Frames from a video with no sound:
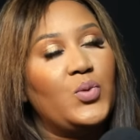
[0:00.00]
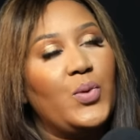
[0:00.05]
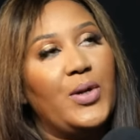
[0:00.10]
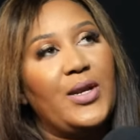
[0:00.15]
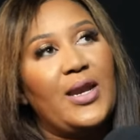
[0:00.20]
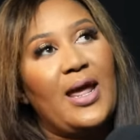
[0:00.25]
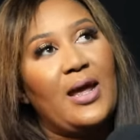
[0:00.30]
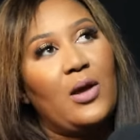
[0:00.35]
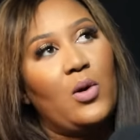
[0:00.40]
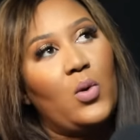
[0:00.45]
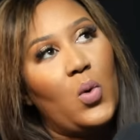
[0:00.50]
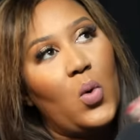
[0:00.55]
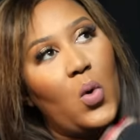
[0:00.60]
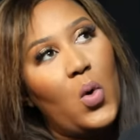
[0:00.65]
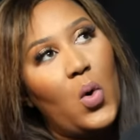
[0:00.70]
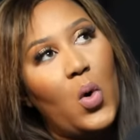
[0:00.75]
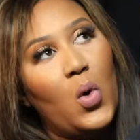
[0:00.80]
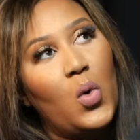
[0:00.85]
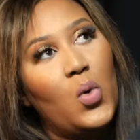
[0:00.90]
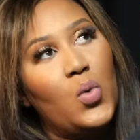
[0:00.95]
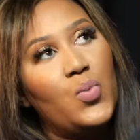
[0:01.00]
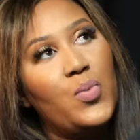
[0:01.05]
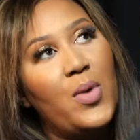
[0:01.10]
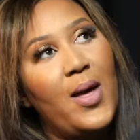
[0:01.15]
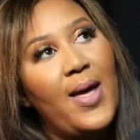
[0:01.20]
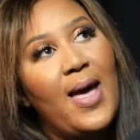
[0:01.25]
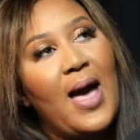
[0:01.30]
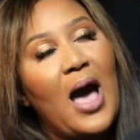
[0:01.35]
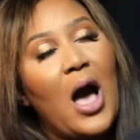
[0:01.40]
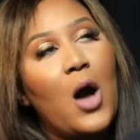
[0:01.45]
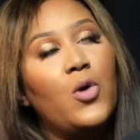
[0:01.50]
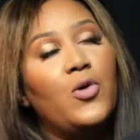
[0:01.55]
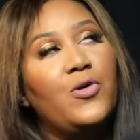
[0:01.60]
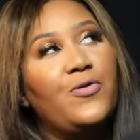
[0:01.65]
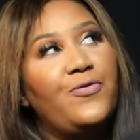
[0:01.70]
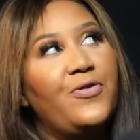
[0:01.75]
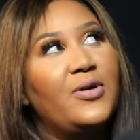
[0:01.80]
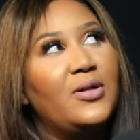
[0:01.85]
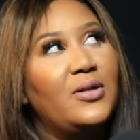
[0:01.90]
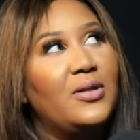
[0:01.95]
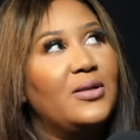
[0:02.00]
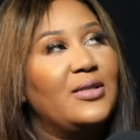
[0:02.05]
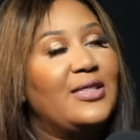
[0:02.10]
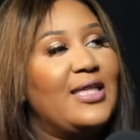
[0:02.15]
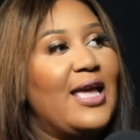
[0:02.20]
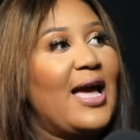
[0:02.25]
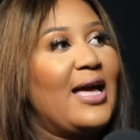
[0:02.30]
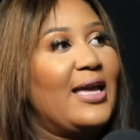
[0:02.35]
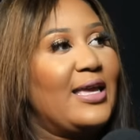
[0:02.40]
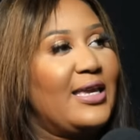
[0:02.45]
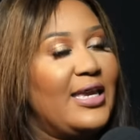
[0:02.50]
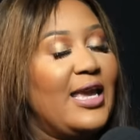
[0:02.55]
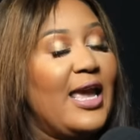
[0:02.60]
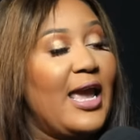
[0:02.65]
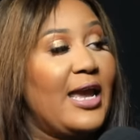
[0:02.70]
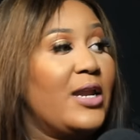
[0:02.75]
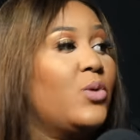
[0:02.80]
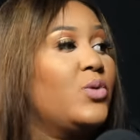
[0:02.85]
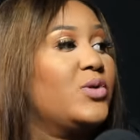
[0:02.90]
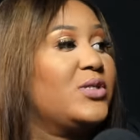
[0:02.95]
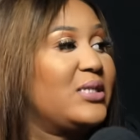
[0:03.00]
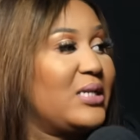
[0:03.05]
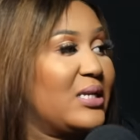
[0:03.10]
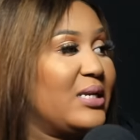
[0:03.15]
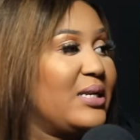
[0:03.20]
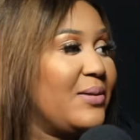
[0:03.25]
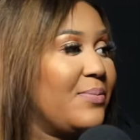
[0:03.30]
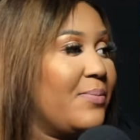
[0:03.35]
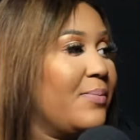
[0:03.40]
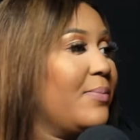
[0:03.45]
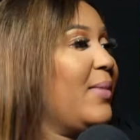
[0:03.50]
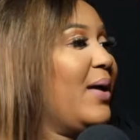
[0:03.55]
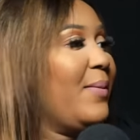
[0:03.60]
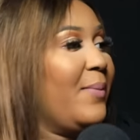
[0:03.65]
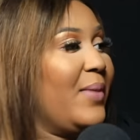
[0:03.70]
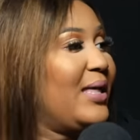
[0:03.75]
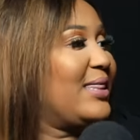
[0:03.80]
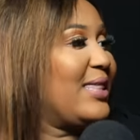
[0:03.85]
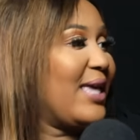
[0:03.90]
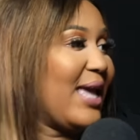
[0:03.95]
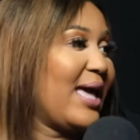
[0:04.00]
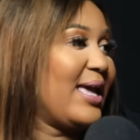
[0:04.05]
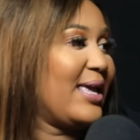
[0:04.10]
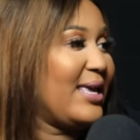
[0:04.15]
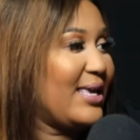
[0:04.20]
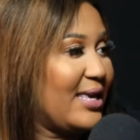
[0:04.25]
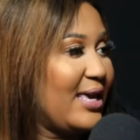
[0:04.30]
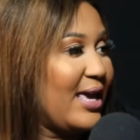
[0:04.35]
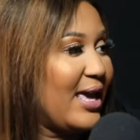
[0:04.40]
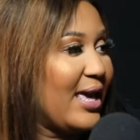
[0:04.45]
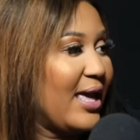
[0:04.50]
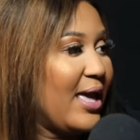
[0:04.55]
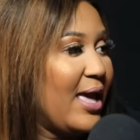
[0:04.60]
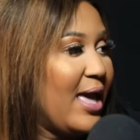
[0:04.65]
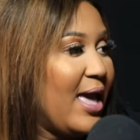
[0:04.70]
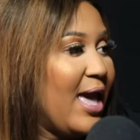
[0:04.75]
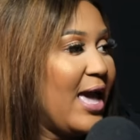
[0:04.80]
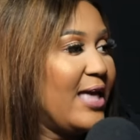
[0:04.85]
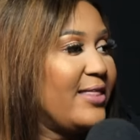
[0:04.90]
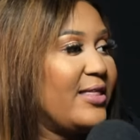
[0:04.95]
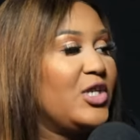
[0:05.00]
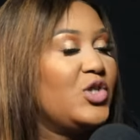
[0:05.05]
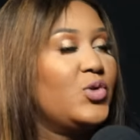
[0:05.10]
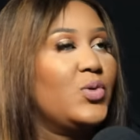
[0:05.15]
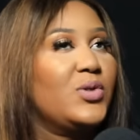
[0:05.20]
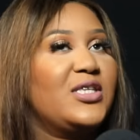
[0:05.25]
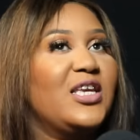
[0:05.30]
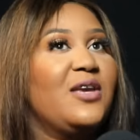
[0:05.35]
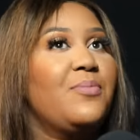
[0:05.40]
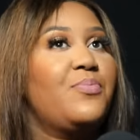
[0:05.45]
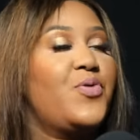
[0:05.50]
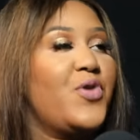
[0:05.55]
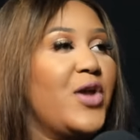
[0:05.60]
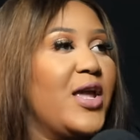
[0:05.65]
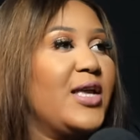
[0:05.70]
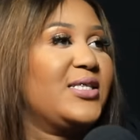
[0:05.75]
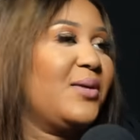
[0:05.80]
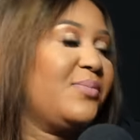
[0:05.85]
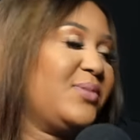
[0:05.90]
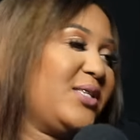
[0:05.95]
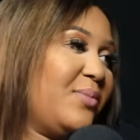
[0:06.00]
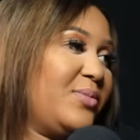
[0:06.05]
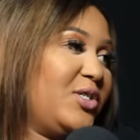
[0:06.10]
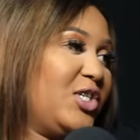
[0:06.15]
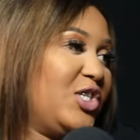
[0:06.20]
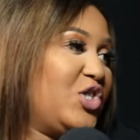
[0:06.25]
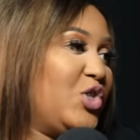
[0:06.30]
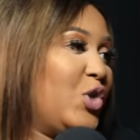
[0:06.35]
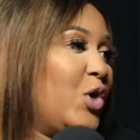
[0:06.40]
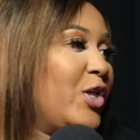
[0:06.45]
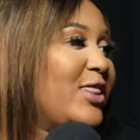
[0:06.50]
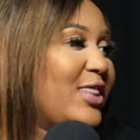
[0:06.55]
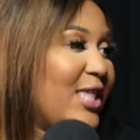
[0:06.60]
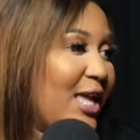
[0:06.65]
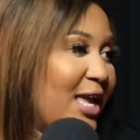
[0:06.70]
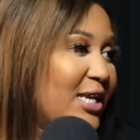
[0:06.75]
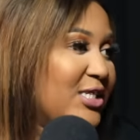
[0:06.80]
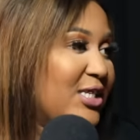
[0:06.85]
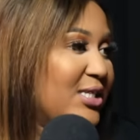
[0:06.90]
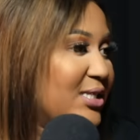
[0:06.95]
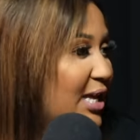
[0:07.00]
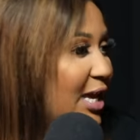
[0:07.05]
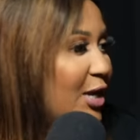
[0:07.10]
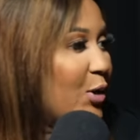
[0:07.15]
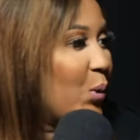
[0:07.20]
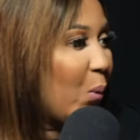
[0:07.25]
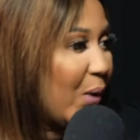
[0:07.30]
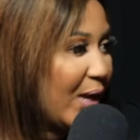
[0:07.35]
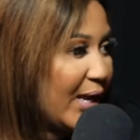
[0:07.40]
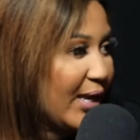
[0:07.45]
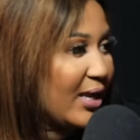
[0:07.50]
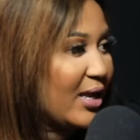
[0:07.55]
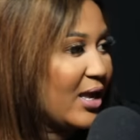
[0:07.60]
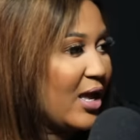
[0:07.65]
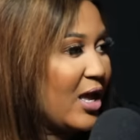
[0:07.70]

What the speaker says: When I go home, I will feel they are here, and I will scream, "Mama, they are here." And then she will say, "Pray." Sometimes she's not there, she's at work.